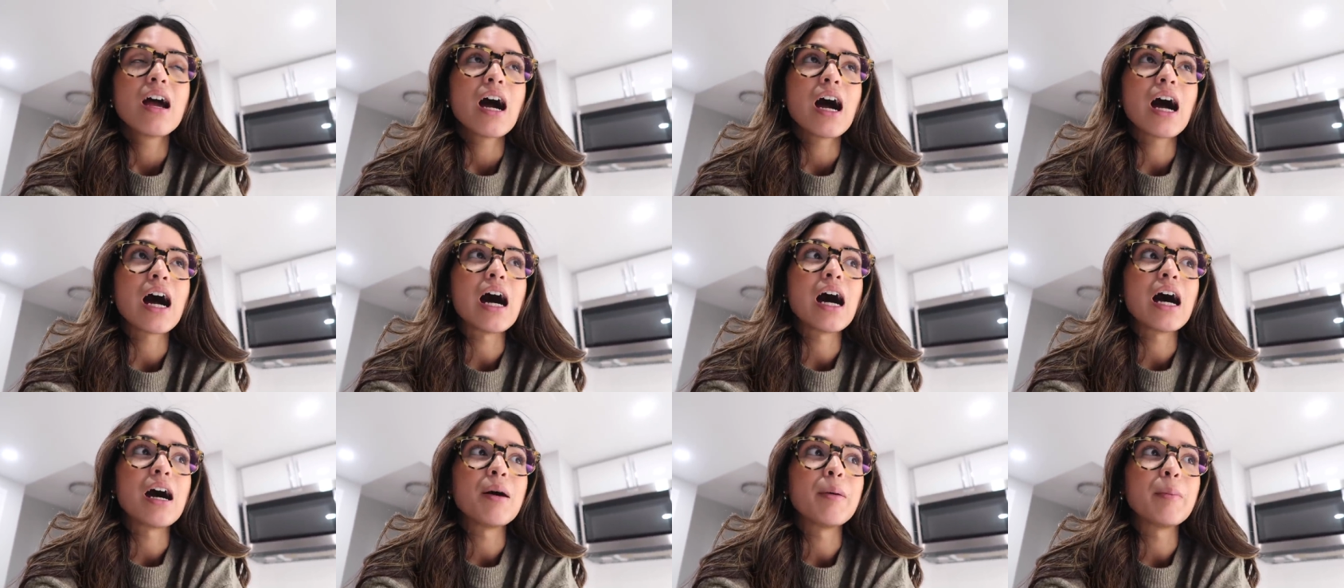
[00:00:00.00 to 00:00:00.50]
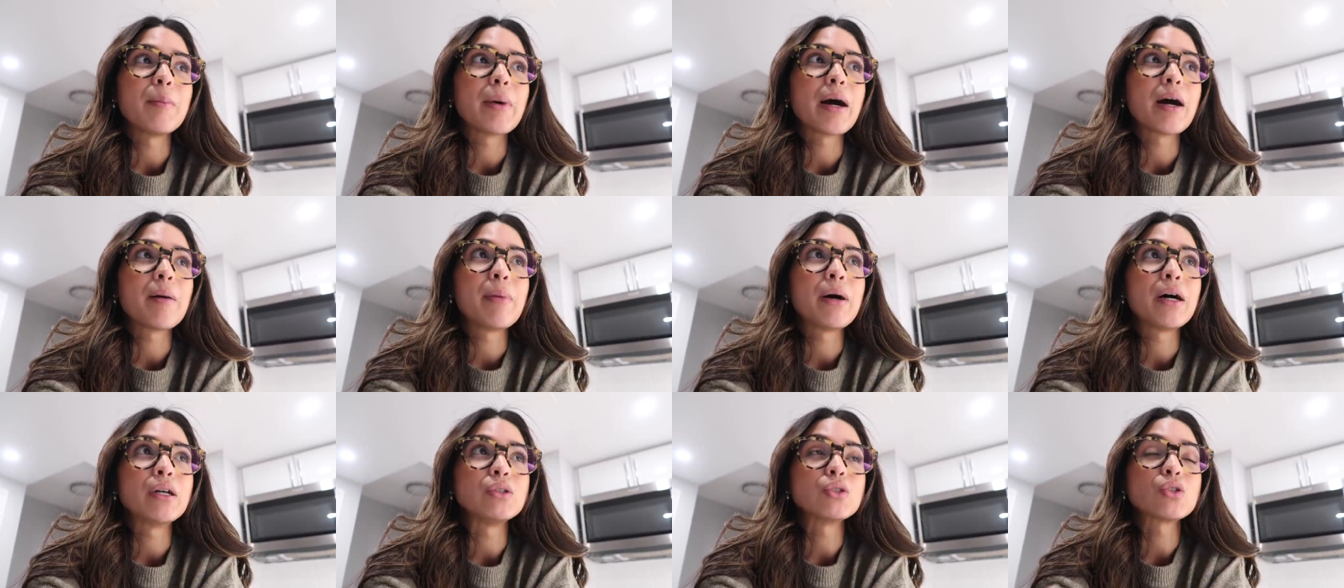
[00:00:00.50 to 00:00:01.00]
um,
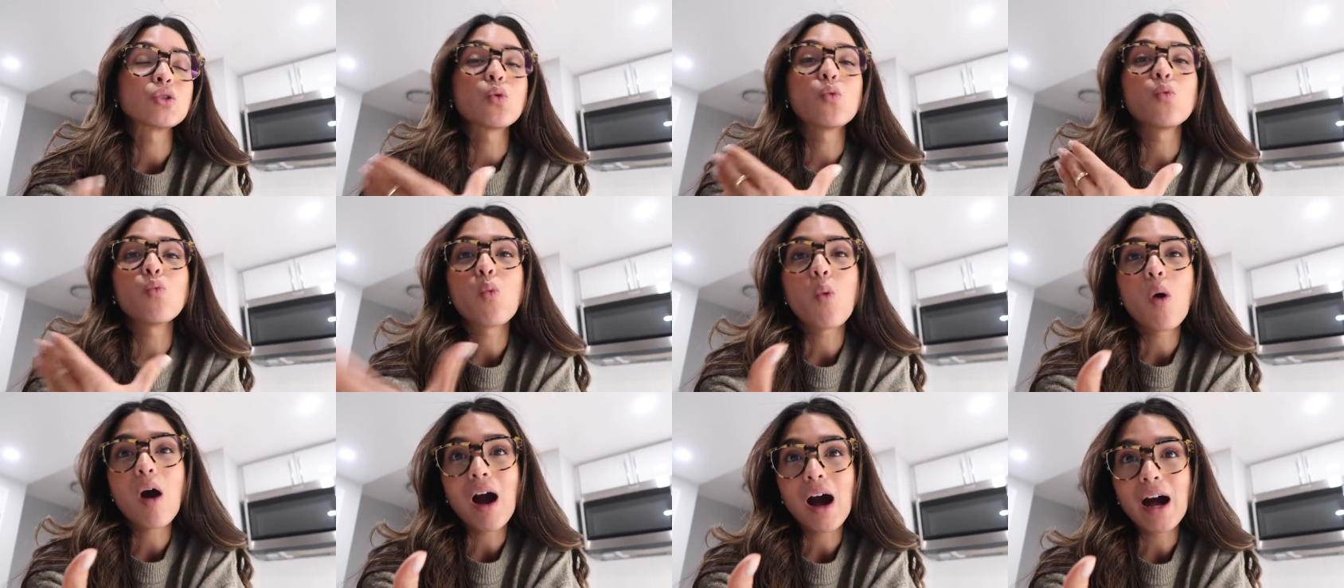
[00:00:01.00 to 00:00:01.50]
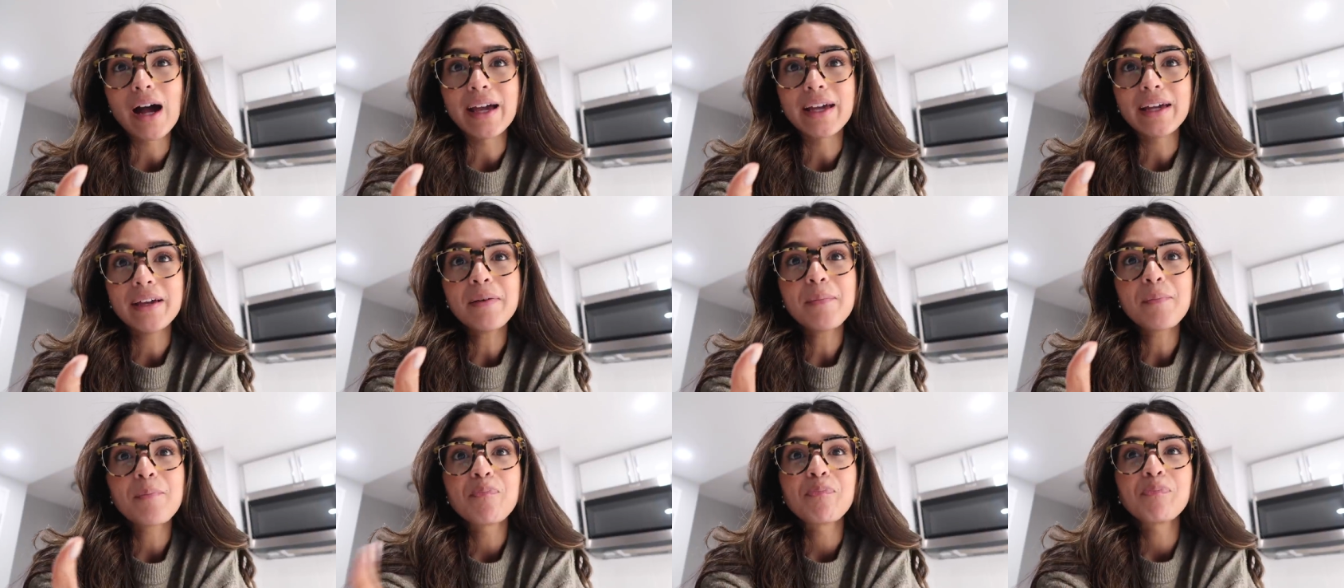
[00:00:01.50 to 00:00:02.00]
about
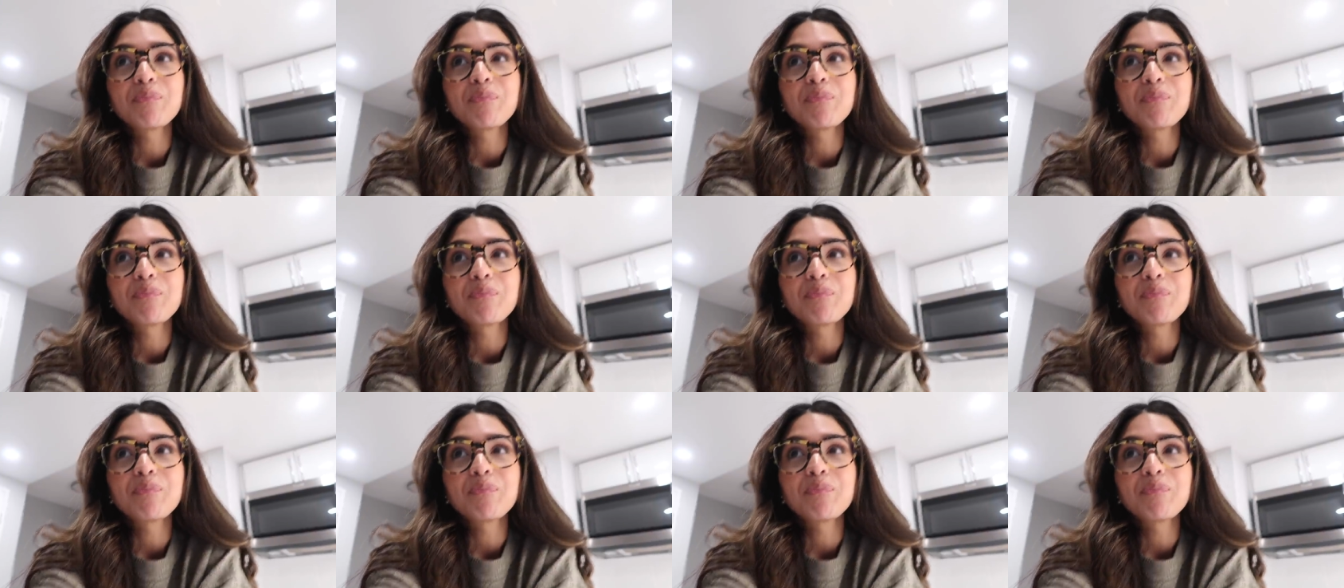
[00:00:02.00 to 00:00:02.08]
why